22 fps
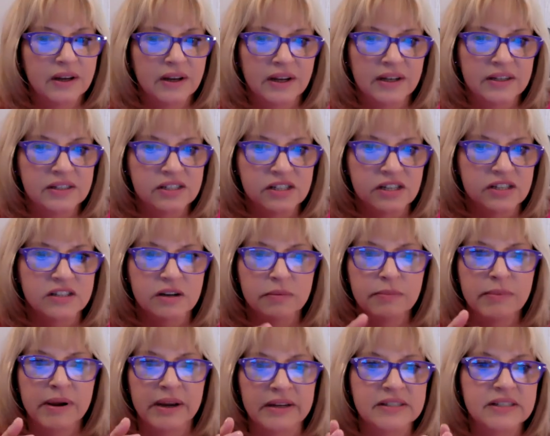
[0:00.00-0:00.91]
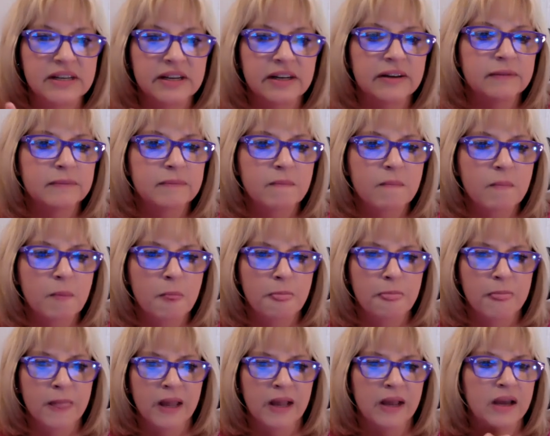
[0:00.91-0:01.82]
It's just amazing.
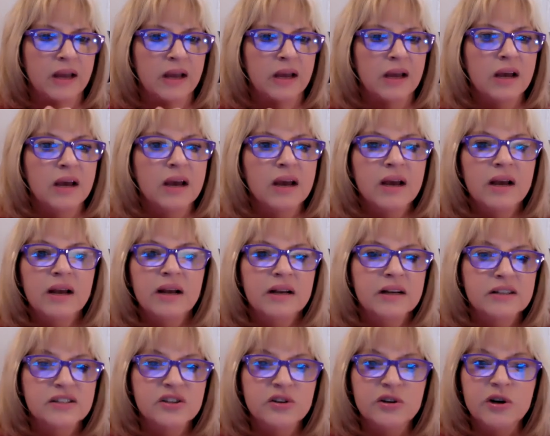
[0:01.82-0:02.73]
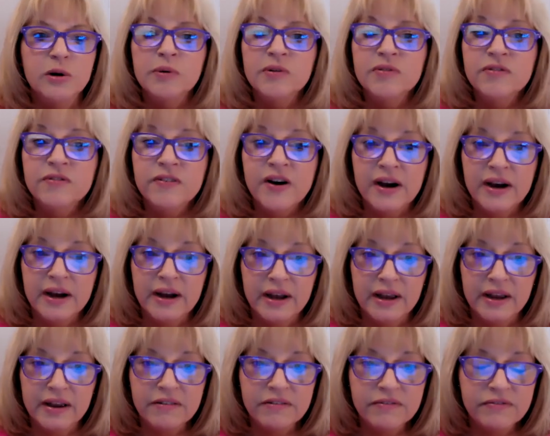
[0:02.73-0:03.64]
So number
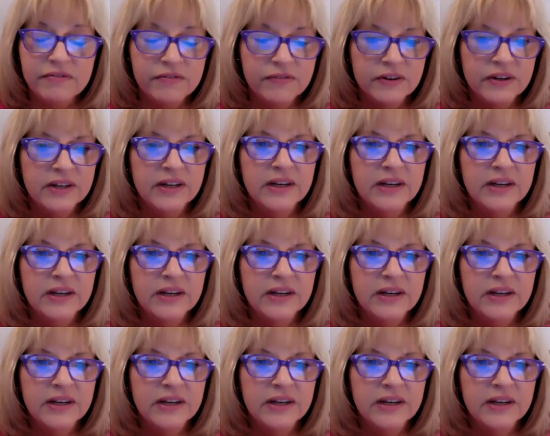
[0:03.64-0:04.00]
5,